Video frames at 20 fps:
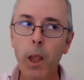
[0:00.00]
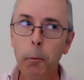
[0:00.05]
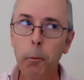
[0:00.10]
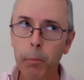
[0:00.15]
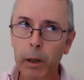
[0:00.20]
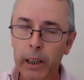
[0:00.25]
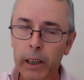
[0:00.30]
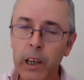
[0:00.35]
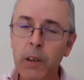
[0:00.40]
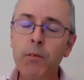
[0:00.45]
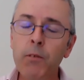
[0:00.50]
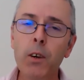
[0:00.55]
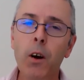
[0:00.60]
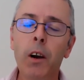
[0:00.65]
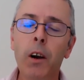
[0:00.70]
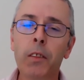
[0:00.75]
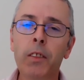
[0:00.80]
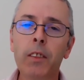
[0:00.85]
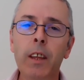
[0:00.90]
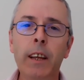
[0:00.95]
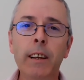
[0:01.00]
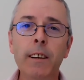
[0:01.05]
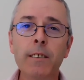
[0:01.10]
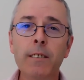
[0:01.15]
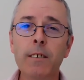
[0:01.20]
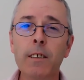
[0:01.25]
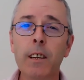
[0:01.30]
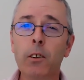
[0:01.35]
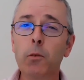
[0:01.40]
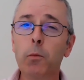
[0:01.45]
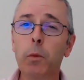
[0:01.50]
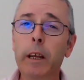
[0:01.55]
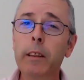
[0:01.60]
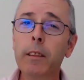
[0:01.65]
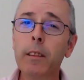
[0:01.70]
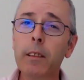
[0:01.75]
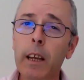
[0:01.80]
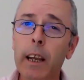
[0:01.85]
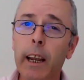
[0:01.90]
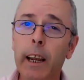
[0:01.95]
Beliefs are things that we
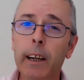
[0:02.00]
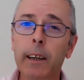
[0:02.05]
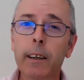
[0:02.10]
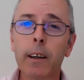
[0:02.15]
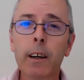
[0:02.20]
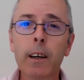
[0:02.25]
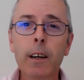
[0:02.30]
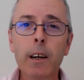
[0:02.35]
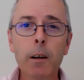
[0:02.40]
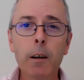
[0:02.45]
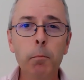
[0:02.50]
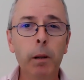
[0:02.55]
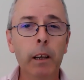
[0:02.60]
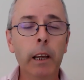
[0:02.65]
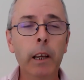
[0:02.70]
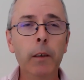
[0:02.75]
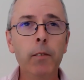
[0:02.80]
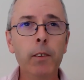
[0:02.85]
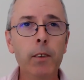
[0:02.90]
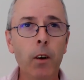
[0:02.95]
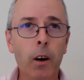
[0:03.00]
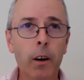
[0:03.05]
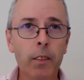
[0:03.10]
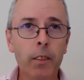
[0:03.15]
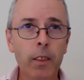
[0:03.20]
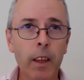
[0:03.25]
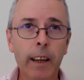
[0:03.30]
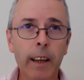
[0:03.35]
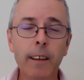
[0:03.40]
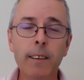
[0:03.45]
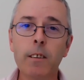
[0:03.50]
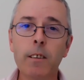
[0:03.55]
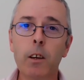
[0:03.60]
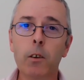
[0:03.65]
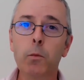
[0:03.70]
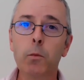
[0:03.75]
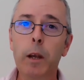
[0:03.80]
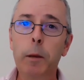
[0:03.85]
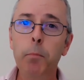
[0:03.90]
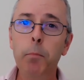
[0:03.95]
think. Beliefs are things
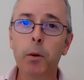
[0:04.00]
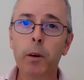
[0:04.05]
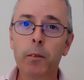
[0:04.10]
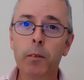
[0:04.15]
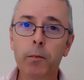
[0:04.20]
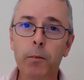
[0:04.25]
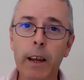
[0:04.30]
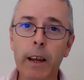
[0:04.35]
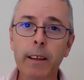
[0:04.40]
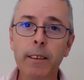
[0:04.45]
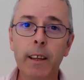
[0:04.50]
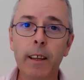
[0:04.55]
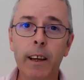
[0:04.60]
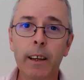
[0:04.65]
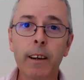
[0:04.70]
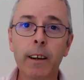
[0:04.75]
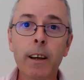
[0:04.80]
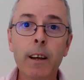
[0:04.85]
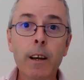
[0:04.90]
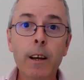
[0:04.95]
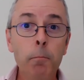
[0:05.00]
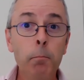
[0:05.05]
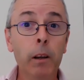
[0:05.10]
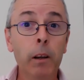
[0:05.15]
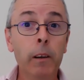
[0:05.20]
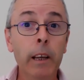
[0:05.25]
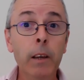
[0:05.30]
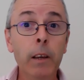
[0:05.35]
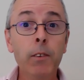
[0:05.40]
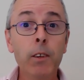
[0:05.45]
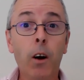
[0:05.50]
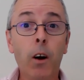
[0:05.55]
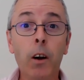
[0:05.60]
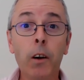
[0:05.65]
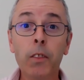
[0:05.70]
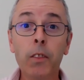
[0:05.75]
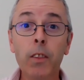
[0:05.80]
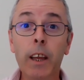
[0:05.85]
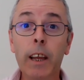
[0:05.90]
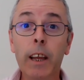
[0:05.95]
that we put faith in. Beliefs
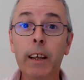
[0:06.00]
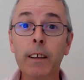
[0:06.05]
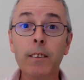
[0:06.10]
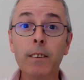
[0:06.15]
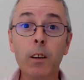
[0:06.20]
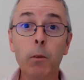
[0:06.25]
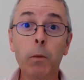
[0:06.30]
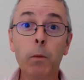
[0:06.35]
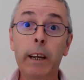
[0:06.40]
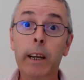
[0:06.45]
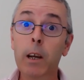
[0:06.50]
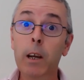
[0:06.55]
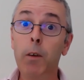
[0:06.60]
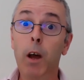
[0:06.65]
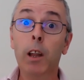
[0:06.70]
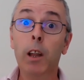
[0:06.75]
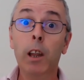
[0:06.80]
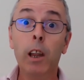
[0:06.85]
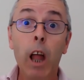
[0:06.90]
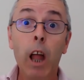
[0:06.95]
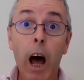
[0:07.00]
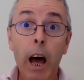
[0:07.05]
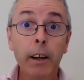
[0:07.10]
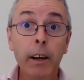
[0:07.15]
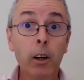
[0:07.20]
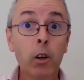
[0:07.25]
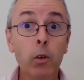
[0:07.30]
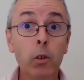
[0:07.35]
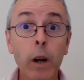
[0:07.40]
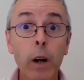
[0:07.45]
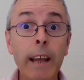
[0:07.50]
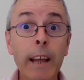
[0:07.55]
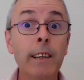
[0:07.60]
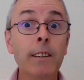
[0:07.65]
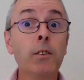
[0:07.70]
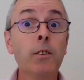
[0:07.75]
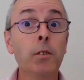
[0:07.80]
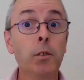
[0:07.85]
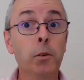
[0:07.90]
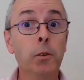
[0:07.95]
are things that we give a lot of
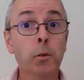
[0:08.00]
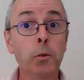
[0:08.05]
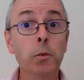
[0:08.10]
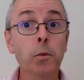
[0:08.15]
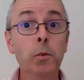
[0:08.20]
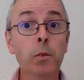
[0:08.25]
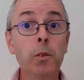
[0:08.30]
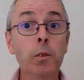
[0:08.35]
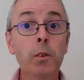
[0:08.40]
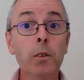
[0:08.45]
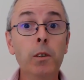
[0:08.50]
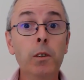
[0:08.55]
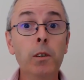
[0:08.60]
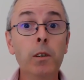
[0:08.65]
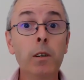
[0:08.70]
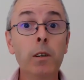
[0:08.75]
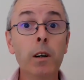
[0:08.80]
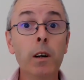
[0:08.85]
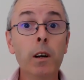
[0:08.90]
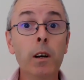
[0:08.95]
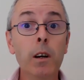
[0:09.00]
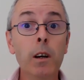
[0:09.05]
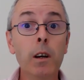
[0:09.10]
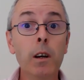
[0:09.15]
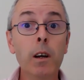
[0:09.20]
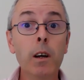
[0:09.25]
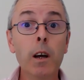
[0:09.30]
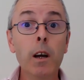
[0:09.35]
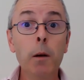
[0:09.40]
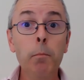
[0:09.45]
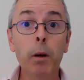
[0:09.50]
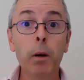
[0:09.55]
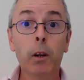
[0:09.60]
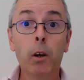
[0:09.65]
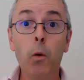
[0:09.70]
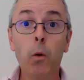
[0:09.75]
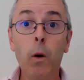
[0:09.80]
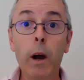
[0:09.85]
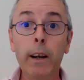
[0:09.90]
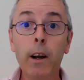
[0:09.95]
credit to. But
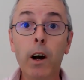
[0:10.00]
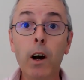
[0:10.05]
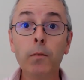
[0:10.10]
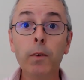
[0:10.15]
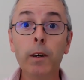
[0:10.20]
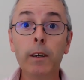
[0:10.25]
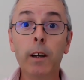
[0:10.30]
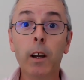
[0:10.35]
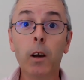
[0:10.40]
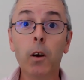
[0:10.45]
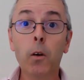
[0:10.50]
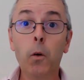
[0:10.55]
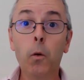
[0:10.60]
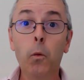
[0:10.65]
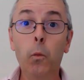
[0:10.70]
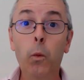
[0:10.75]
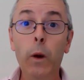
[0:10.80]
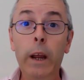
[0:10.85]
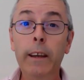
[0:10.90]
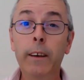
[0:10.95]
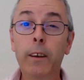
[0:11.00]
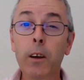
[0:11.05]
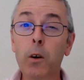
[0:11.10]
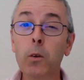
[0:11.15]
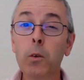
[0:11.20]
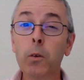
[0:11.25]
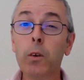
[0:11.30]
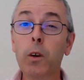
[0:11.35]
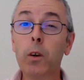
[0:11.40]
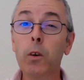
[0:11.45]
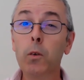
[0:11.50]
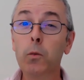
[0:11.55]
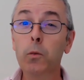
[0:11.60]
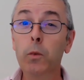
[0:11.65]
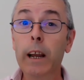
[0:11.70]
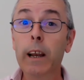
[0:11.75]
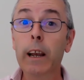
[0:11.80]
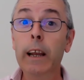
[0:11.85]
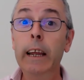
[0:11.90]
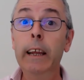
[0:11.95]
quite often, we don't
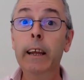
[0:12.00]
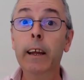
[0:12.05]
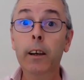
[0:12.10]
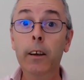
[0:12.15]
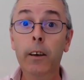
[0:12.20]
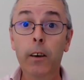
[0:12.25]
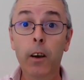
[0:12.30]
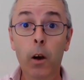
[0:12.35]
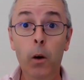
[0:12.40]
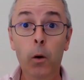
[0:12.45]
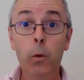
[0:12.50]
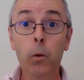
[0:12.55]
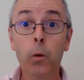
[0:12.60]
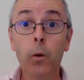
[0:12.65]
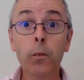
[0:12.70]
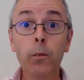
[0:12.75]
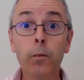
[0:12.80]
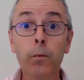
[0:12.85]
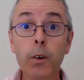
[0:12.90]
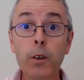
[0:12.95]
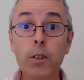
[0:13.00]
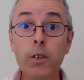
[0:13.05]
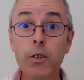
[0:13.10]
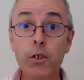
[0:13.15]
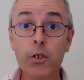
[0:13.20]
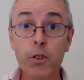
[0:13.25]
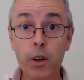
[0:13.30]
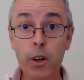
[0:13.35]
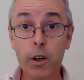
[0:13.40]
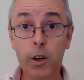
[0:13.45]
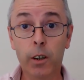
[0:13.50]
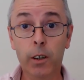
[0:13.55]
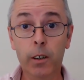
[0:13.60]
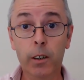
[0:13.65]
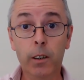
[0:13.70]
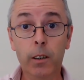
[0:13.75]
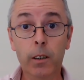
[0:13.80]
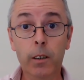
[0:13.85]
really know for sure.